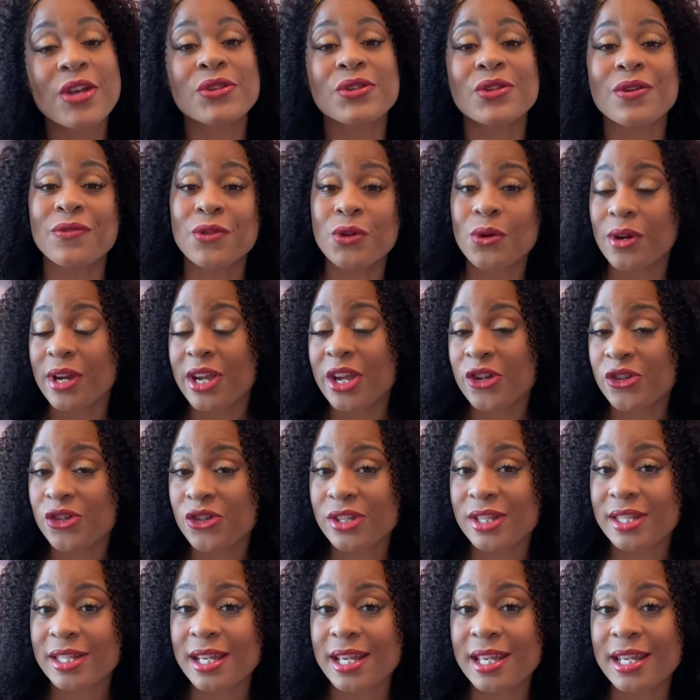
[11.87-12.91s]
So if you are
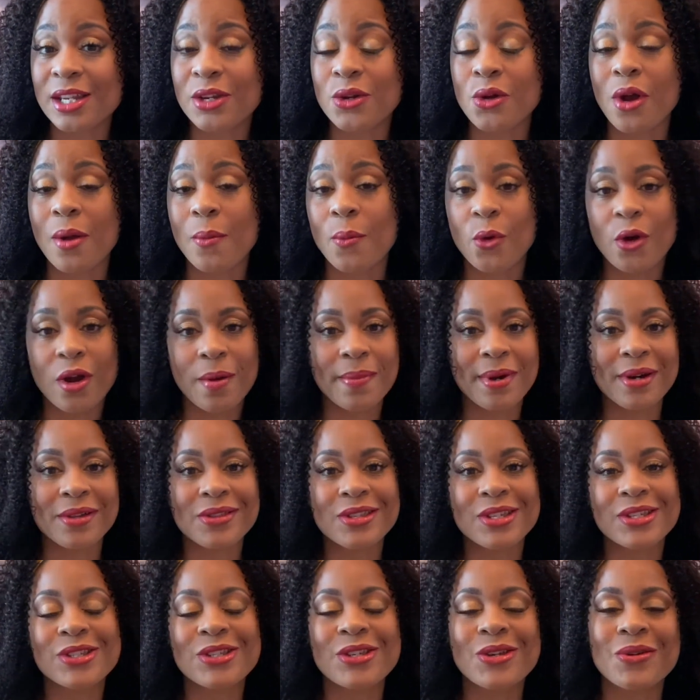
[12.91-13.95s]
interested in knowing more
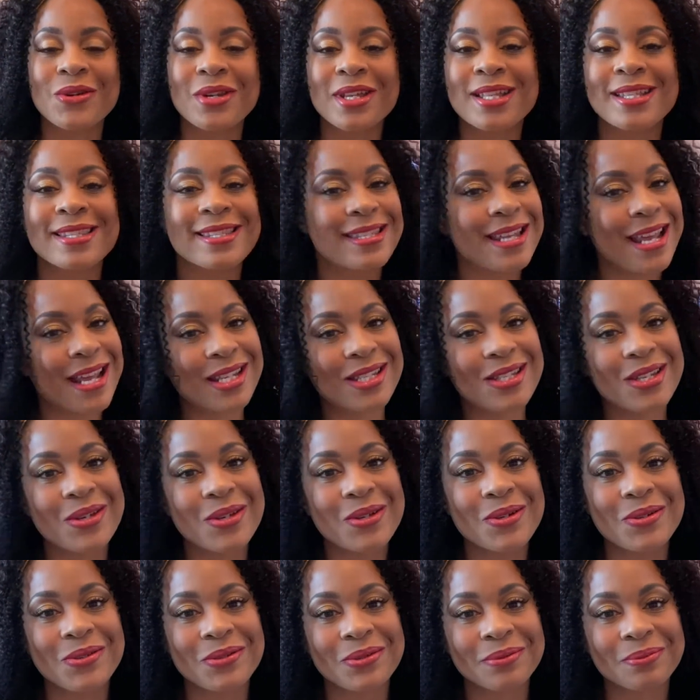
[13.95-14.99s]
about this unit, stay
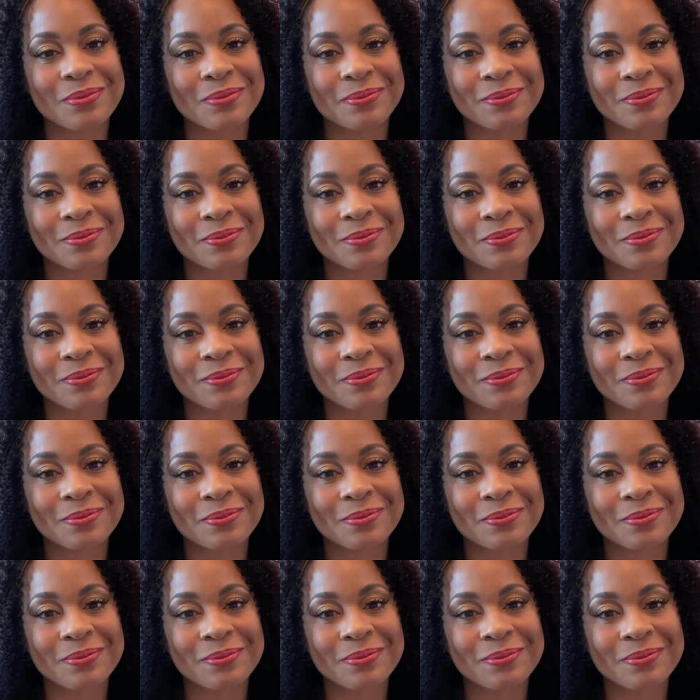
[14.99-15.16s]
tuned.